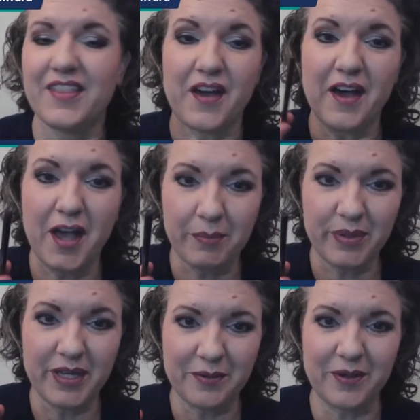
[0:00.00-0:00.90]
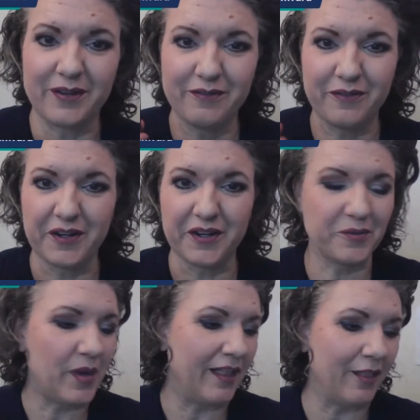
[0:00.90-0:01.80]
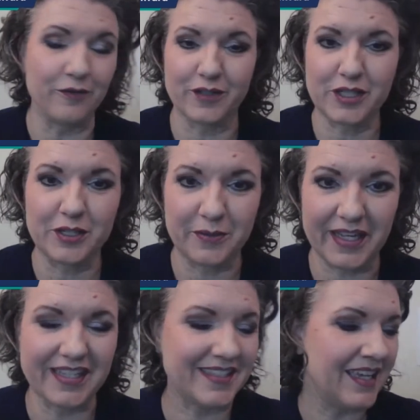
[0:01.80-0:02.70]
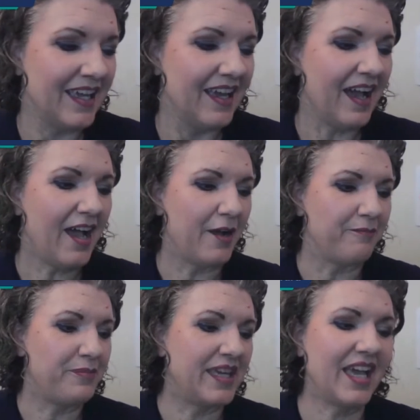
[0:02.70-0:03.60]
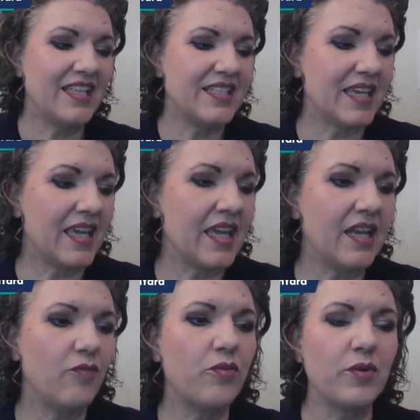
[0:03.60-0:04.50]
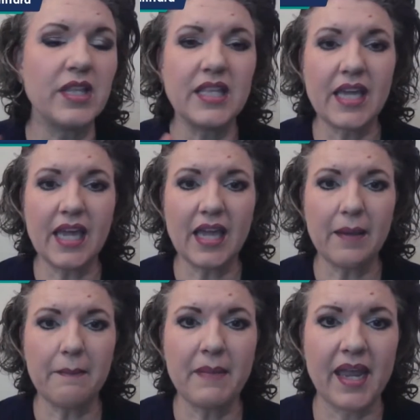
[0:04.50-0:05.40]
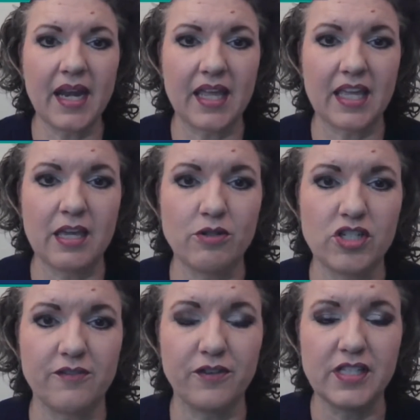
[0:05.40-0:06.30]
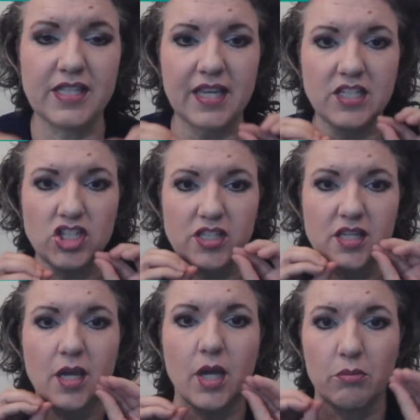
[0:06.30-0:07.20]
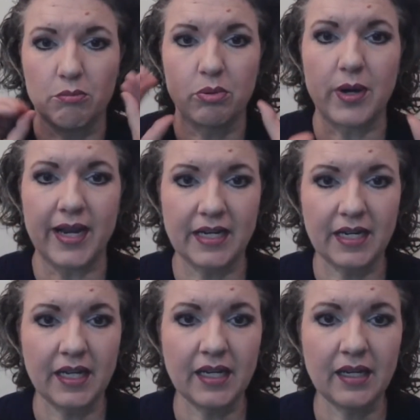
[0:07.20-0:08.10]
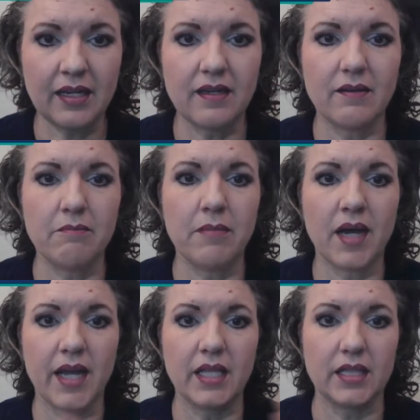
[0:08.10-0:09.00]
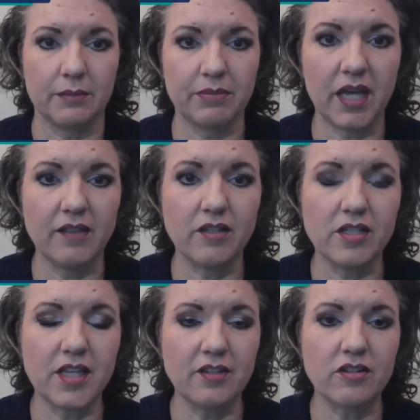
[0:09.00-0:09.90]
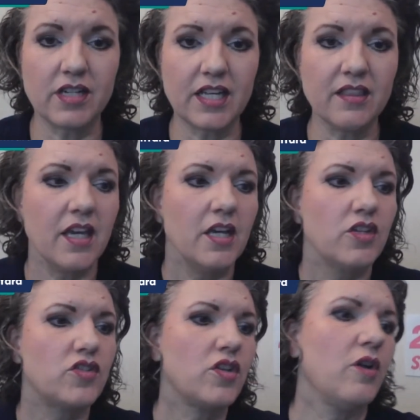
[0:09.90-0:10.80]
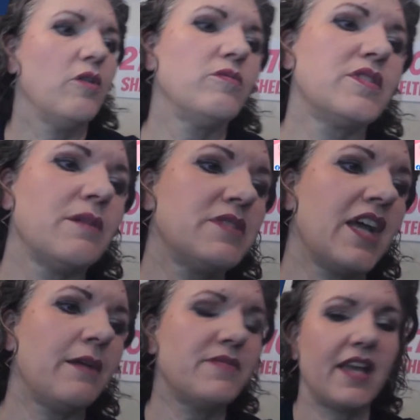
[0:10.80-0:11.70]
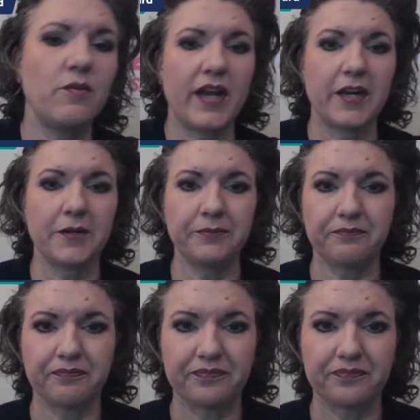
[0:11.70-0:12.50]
the hot pink one for well over 2 weeks because it really made a huge difference in just brightening my lip colors underneath. So sometimes I wear,